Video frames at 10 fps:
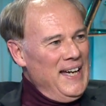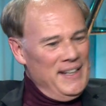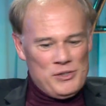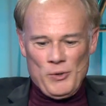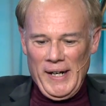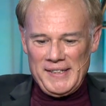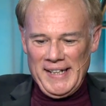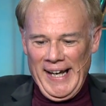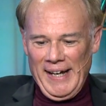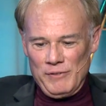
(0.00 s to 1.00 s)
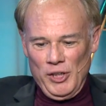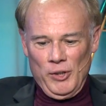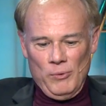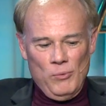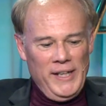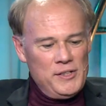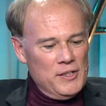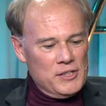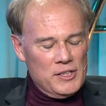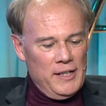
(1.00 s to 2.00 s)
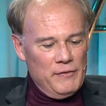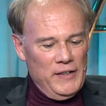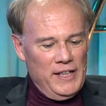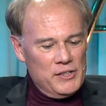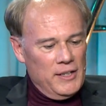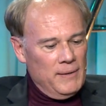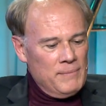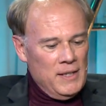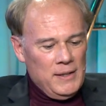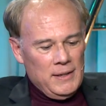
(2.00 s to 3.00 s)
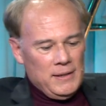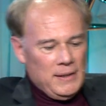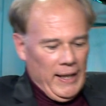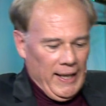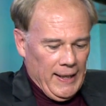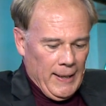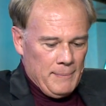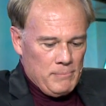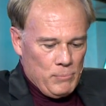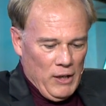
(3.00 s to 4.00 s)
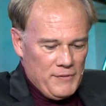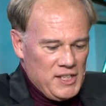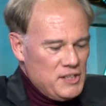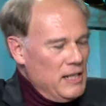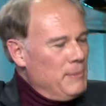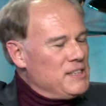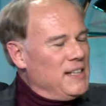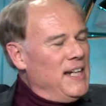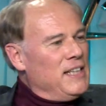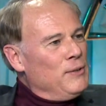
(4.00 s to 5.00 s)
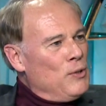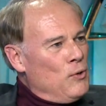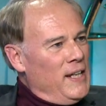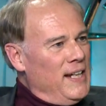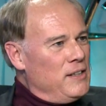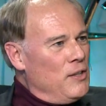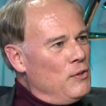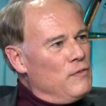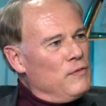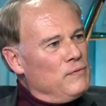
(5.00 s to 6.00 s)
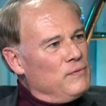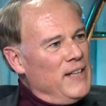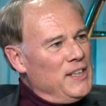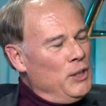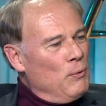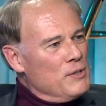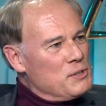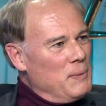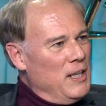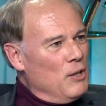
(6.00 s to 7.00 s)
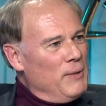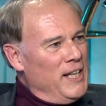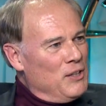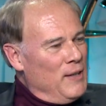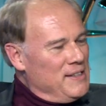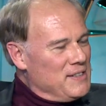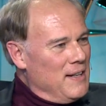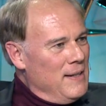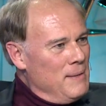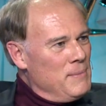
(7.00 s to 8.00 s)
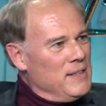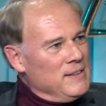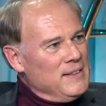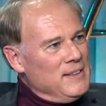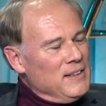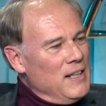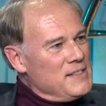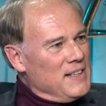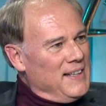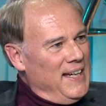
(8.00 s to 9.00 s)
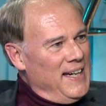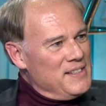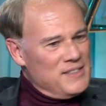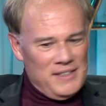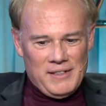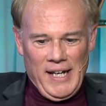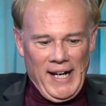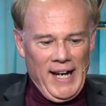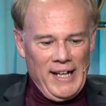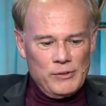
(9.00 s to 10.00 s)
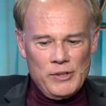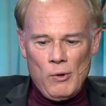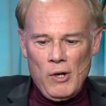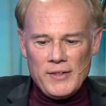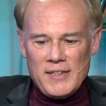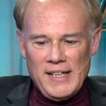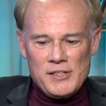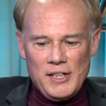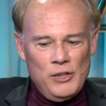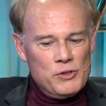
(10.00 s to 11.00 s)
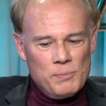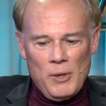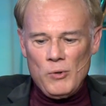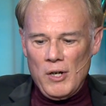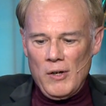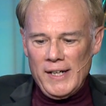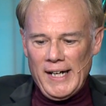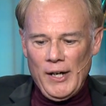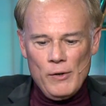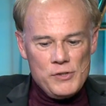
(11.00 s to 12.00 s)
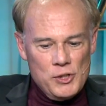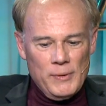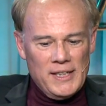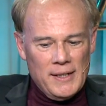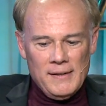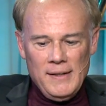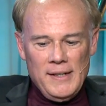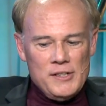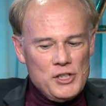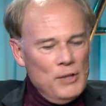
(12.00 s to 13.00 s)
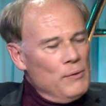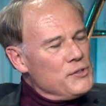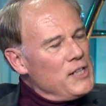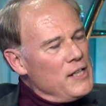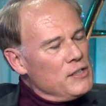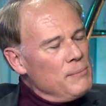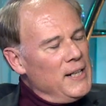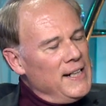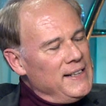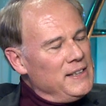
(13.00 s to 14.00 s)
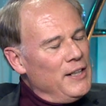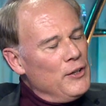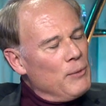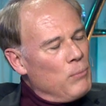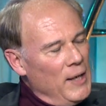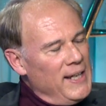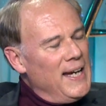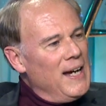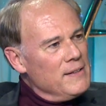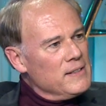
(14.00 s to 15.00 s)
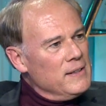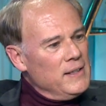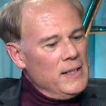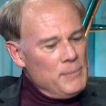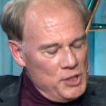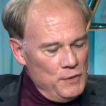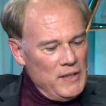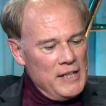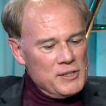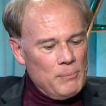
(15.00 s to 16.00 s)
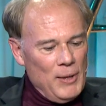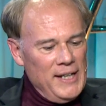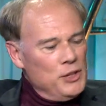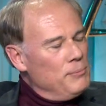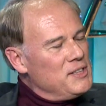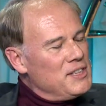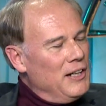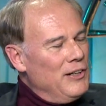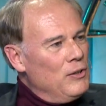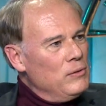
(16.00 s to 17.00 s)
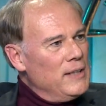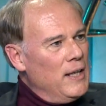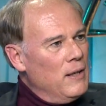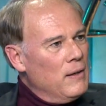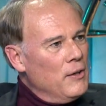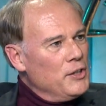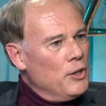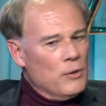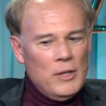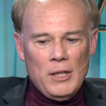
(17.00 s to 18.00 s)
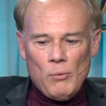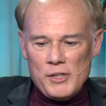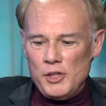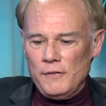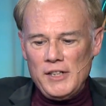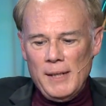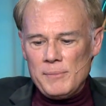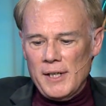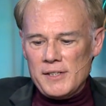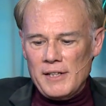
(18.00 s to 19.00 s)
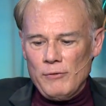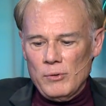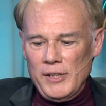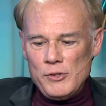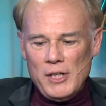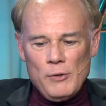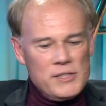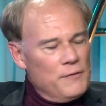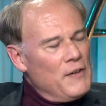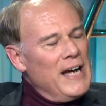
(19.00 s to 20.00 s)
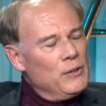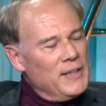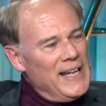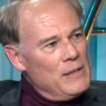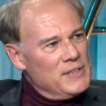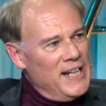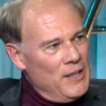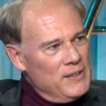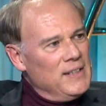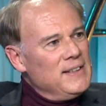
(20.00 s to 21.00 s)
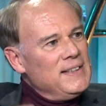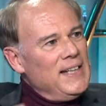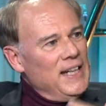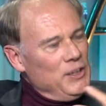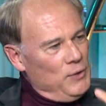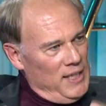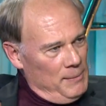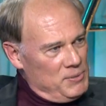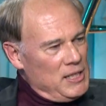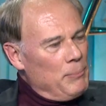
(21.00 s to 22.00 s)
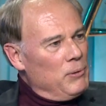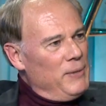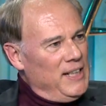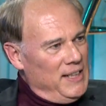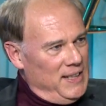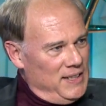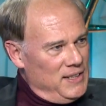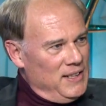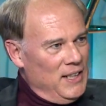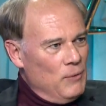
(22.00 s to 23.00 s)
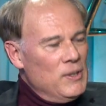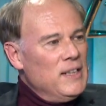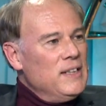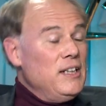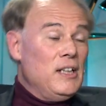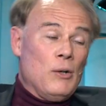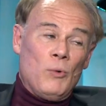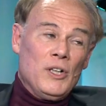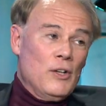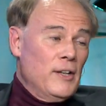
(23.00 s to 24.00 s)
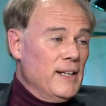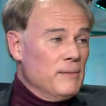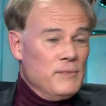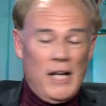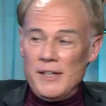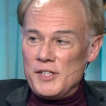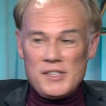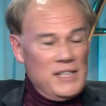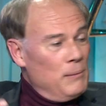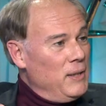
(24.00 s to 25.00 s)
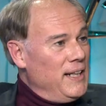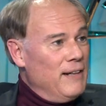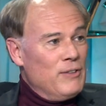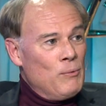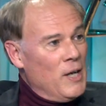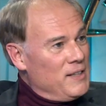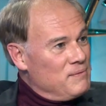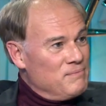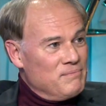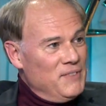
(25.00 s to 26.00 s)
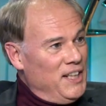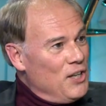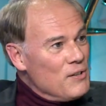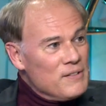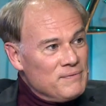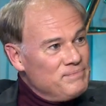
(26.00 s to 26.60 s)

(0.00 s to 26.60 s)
Hey, it's great to have you. We just uh, finished a, a uh, Prophecy Summit together in Orlando. Yeah. And you were a speaker. We had a great time. Yep. Lots of guests. And, and I don't know all the things that you spoke on. I heard you in the general session, but I didn't hear your breakout. Yeah. You've got some brand new material uh, on your, what you've dubbed uh, several years ago as the final countdown, mm-hmm. and you keep supplementing and, yeah. you know, you know, we're learning, knowledge is doubling every what, year?